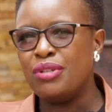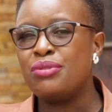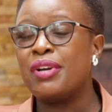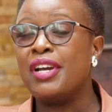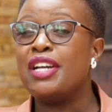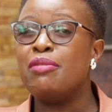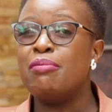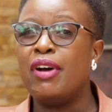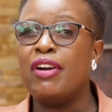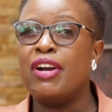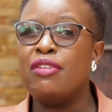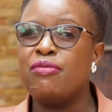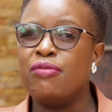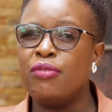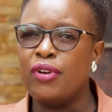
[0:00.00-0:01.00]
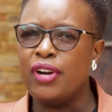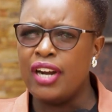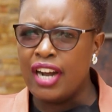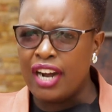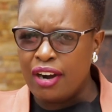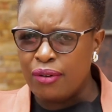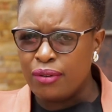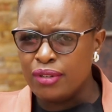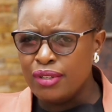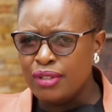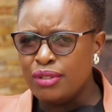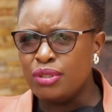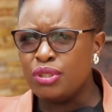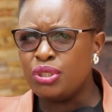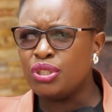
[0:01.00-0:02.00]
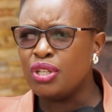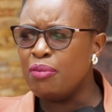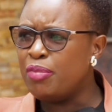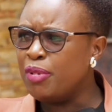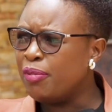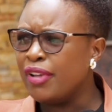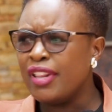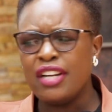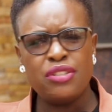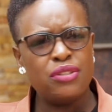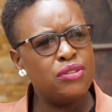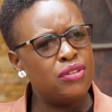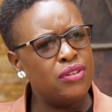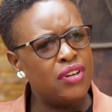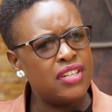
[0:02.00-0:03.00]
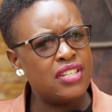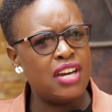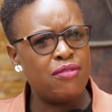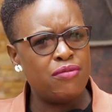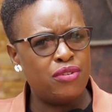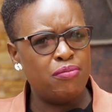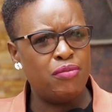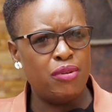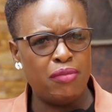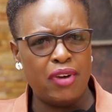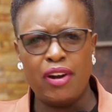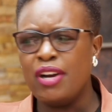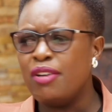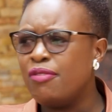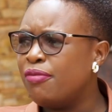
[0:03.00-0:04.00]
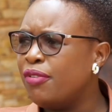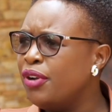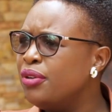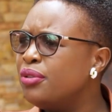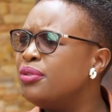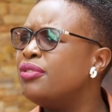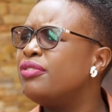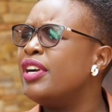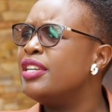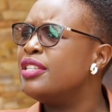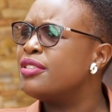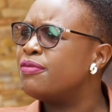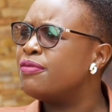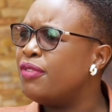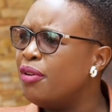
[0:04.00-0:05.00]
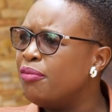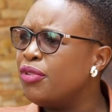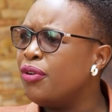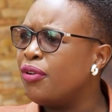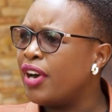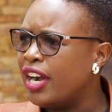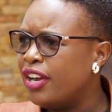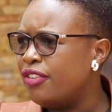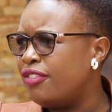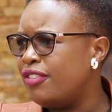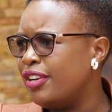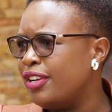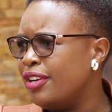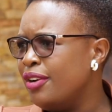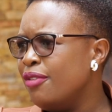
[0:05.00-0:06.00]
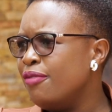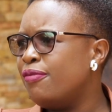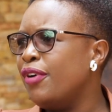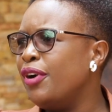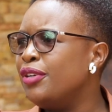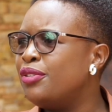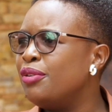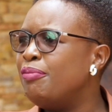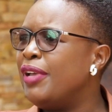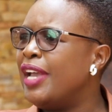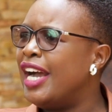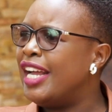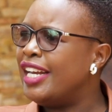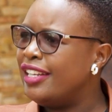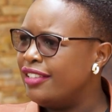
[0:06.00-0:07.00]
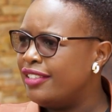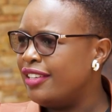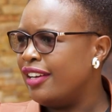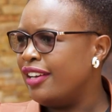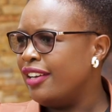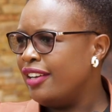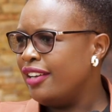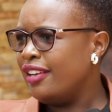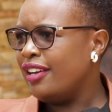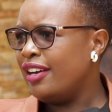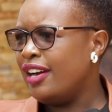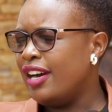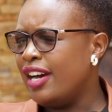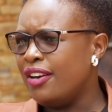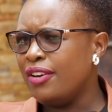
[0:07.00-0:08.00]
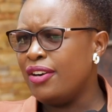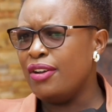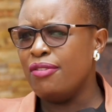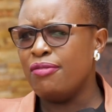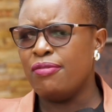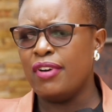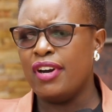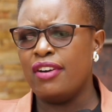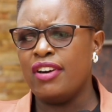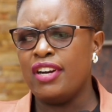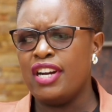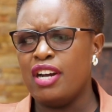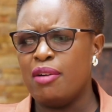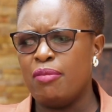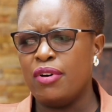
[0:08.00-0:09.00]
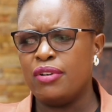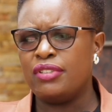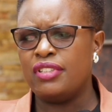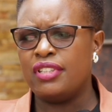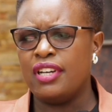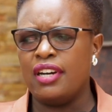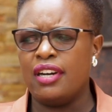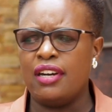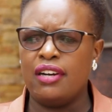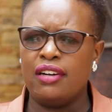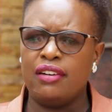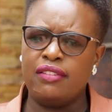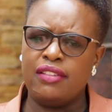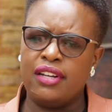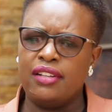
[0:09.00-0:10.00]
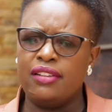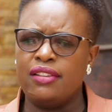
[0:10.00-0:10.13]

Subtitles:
not to get married for now. To show people that you do not have to be married for you to transform your country, for you to be a leader. I don't know if you've read about the